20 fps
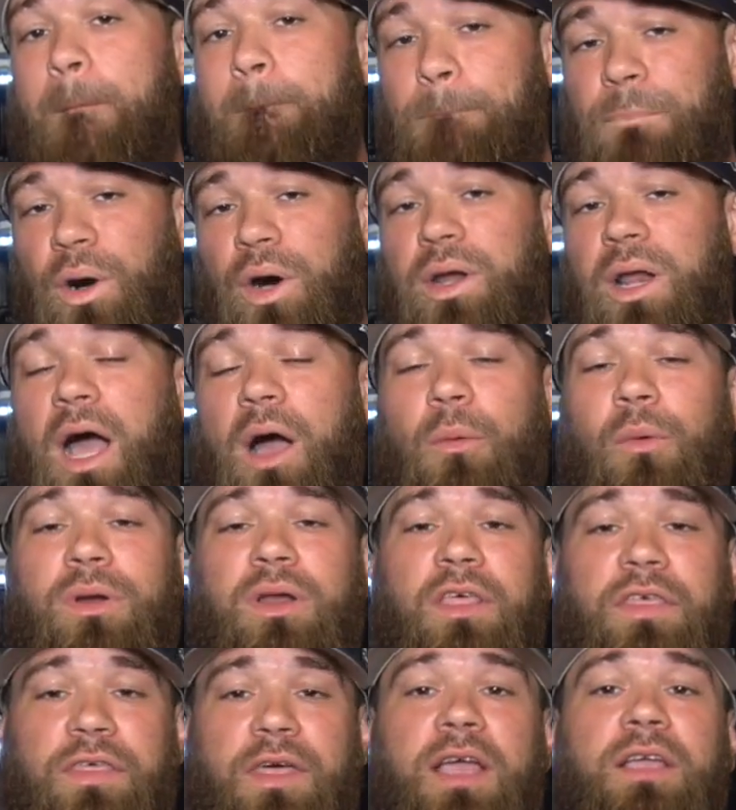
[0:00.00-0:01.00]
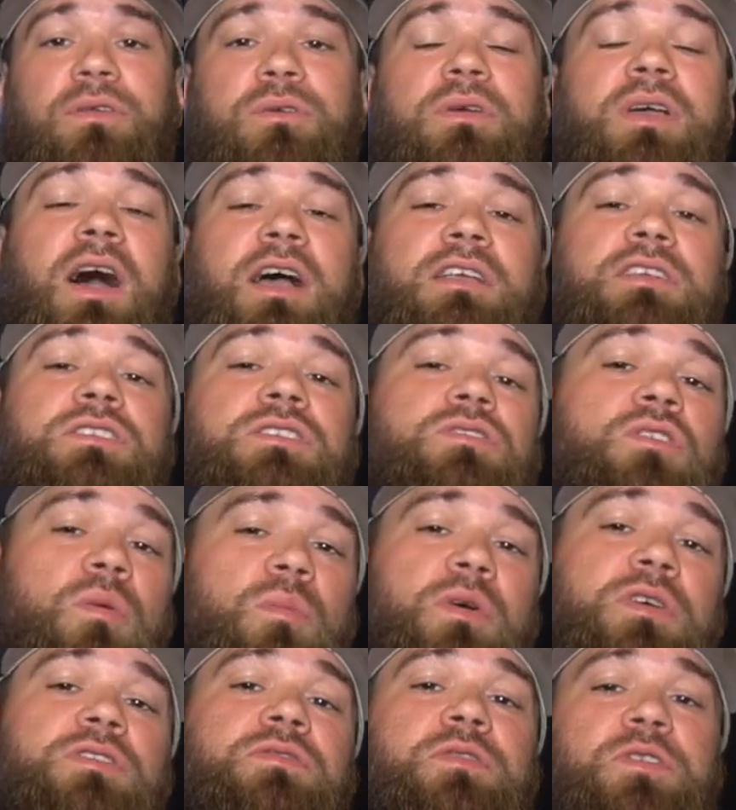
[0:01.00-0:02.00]
But I want to thank you guys so
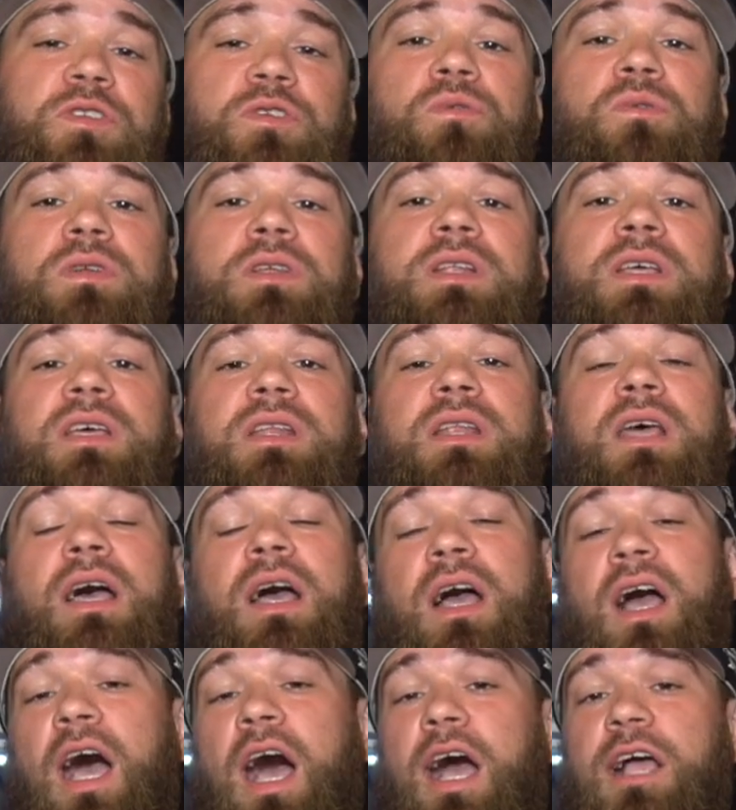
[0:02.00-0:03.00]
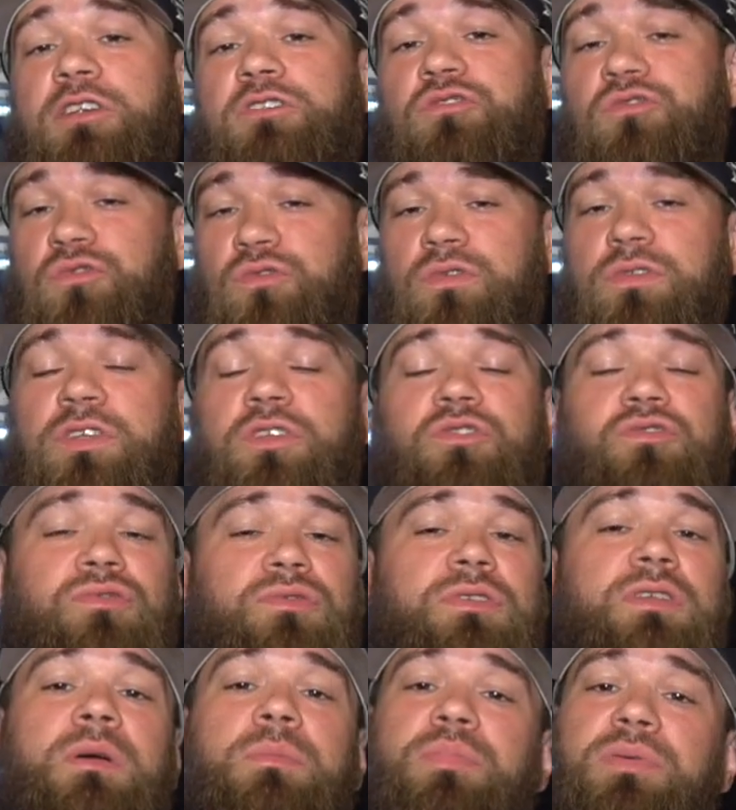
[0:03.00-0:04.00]
much for tuning in. I
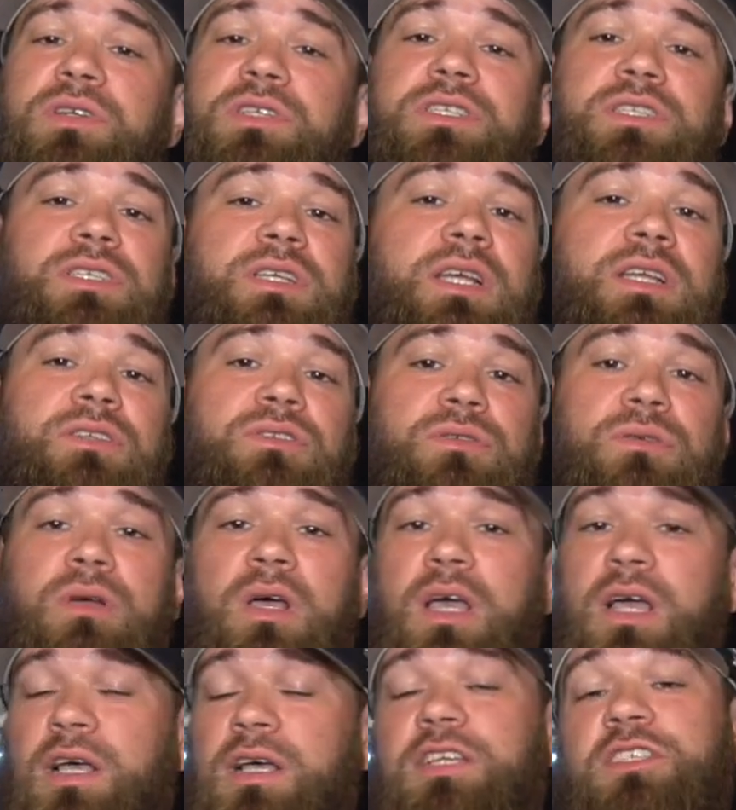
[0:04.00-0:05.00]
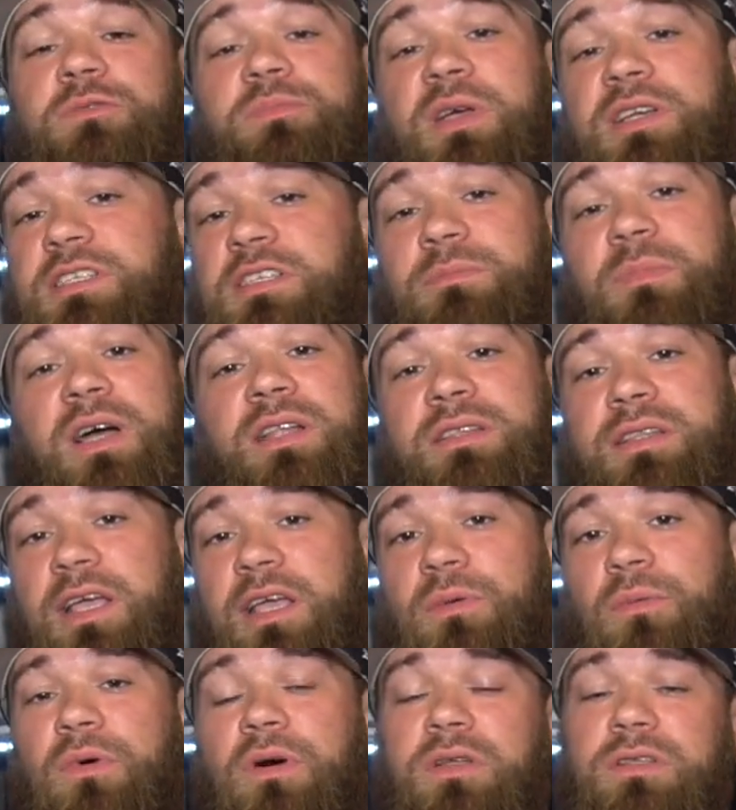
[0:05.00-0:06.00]
truly appreciate you, especially my
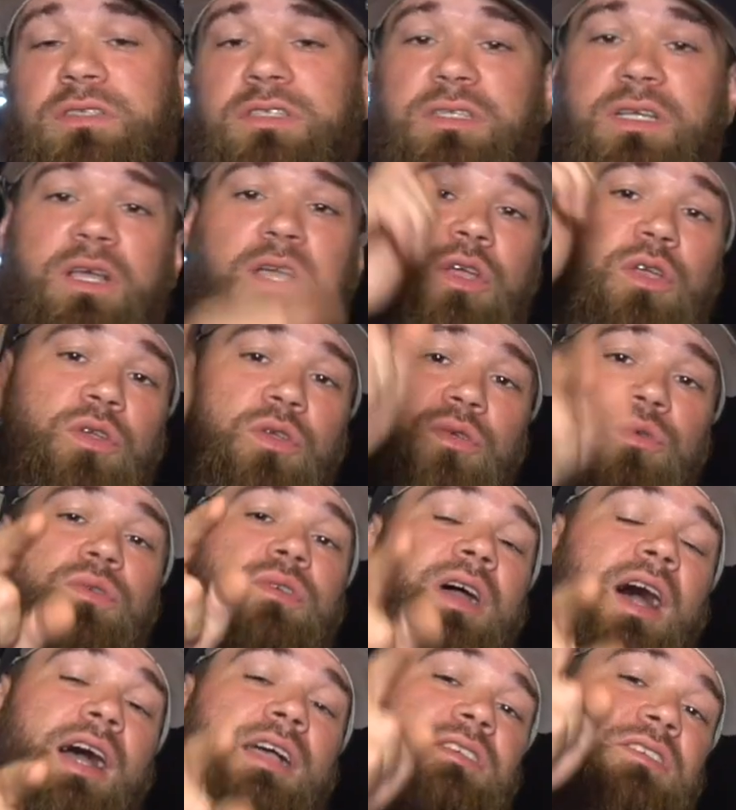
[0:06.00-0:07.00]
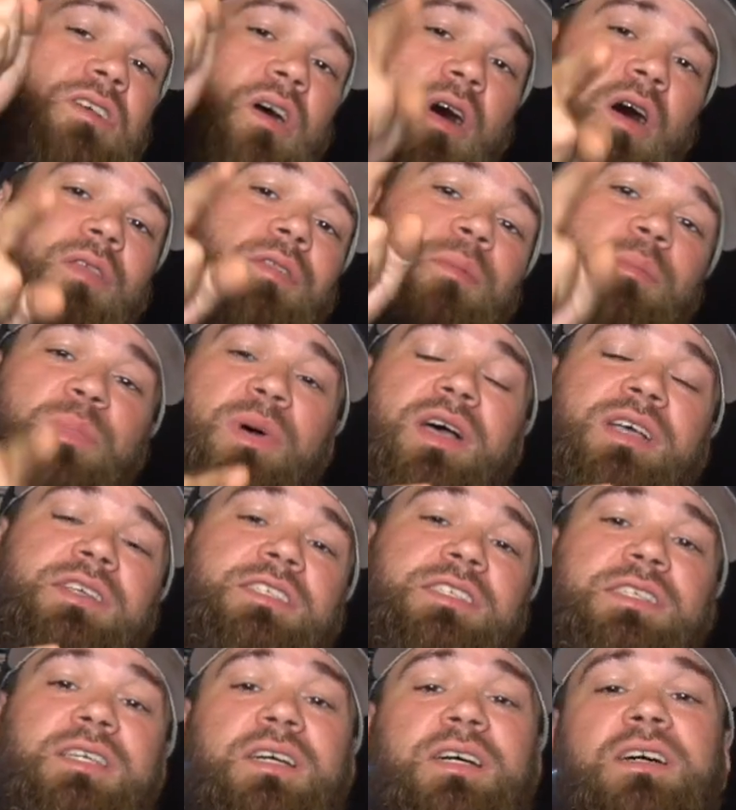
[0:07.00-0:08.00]
day ones. You guys are the
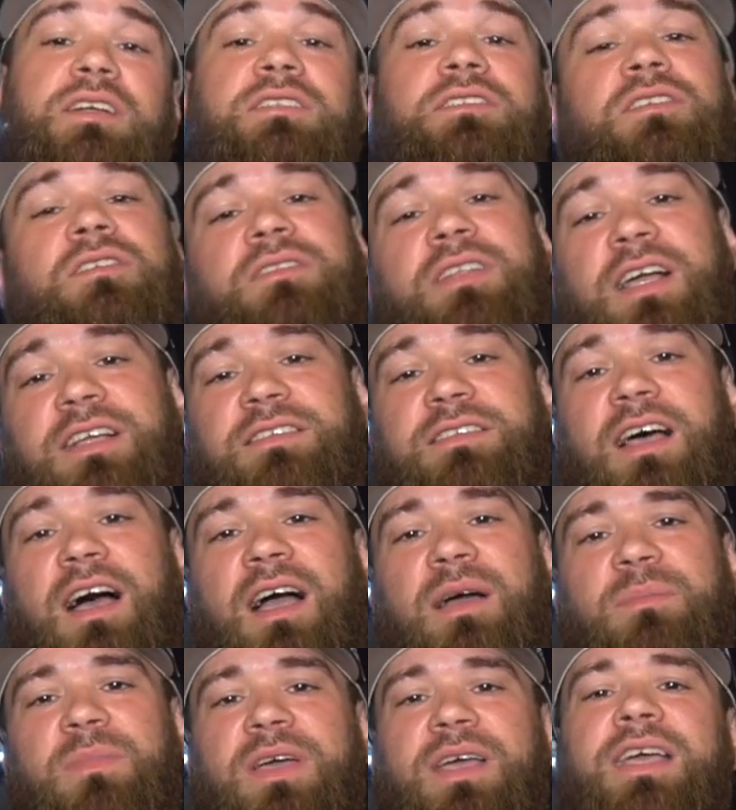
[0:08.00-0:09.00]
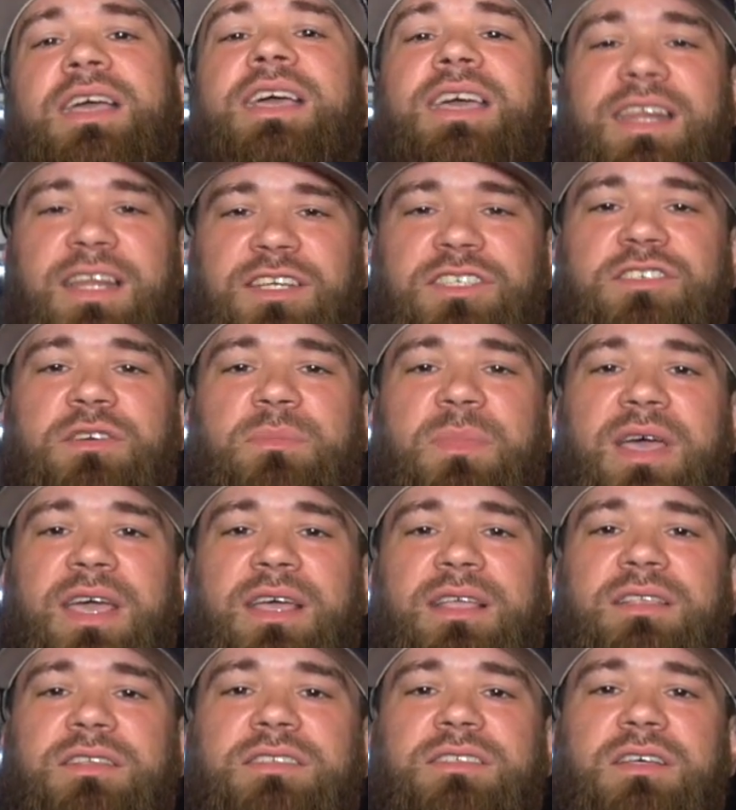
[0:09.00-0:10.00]
best. Until next time, it is your
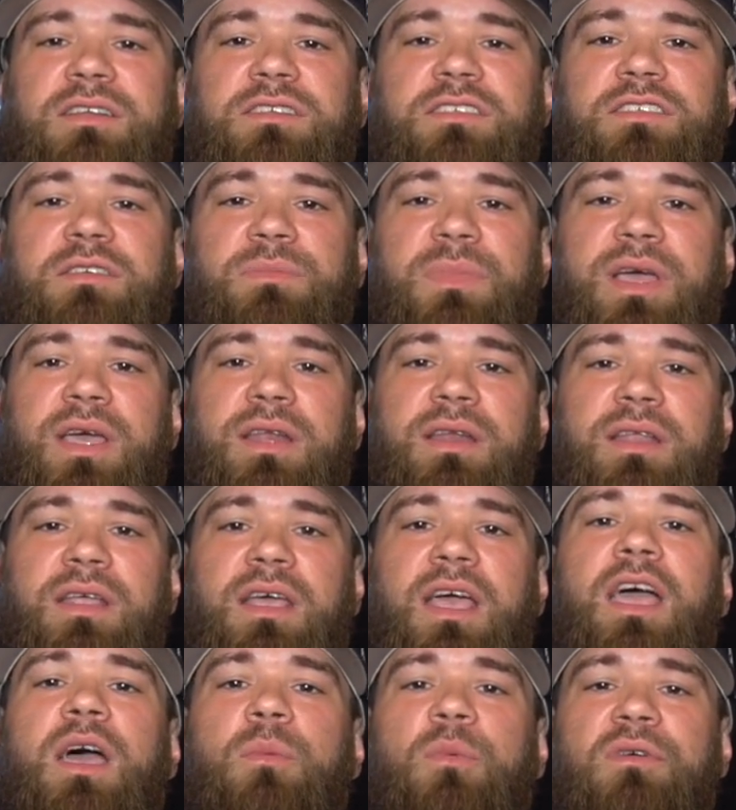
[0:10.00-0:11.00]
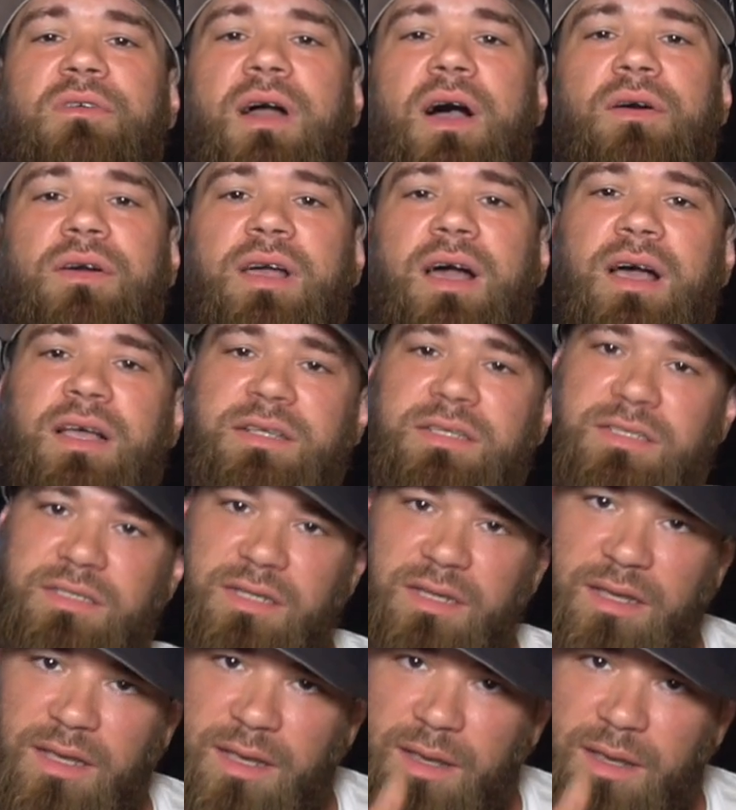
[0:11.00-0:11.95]
man, the son of some man, and we're out, guys.